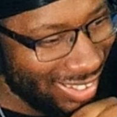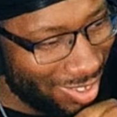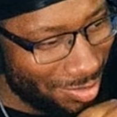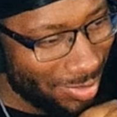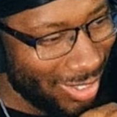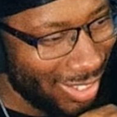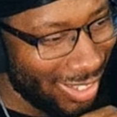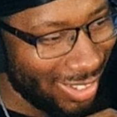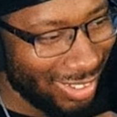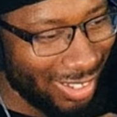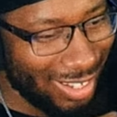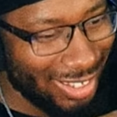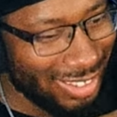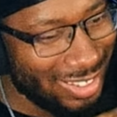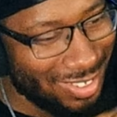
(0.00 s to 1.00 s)
I'm dead.
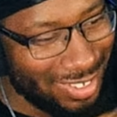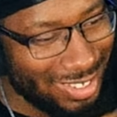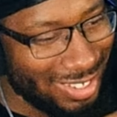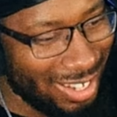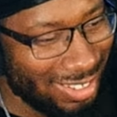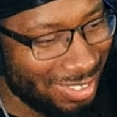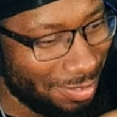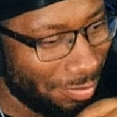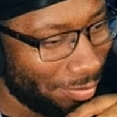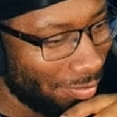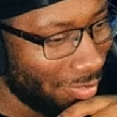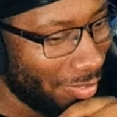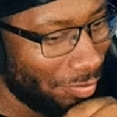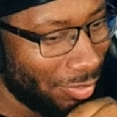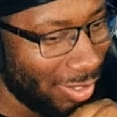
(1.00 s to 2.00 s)
Nah, this one is actually
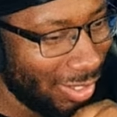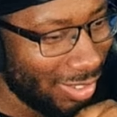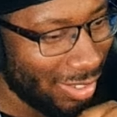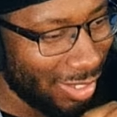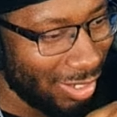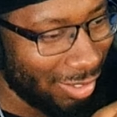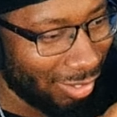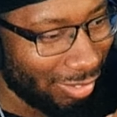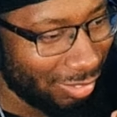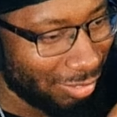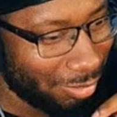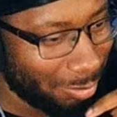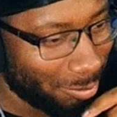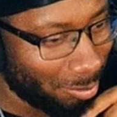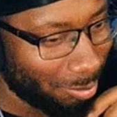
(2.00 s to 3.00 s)
funny as like.
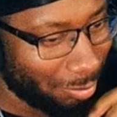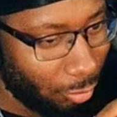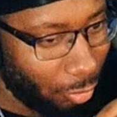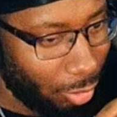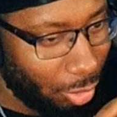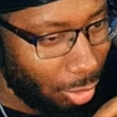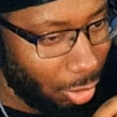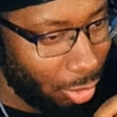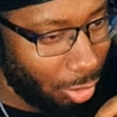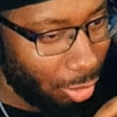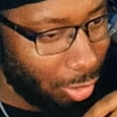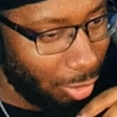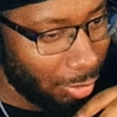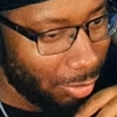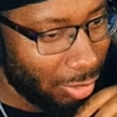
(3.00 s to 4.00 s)

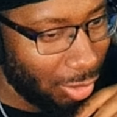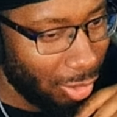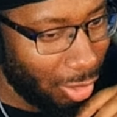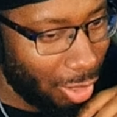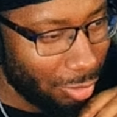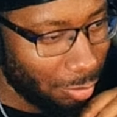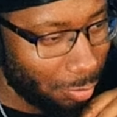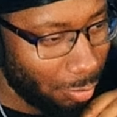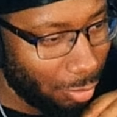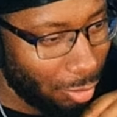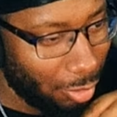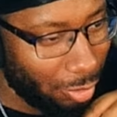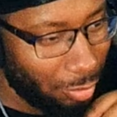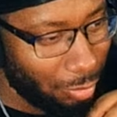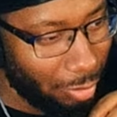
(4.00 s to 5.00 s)
You know, city high school
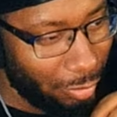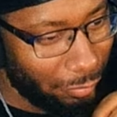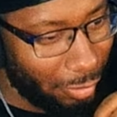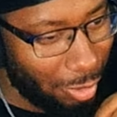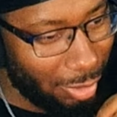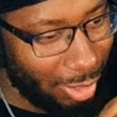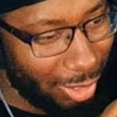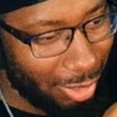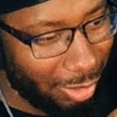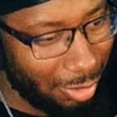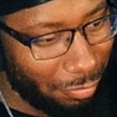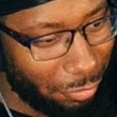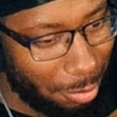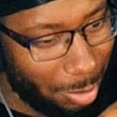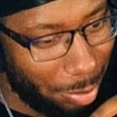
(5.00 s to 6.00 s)
girl. Found hanging
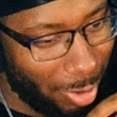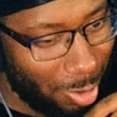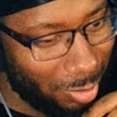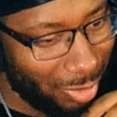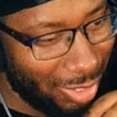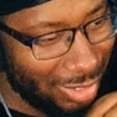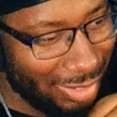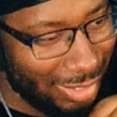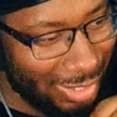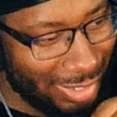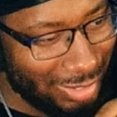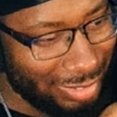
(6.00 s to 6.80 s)
from a power line dead.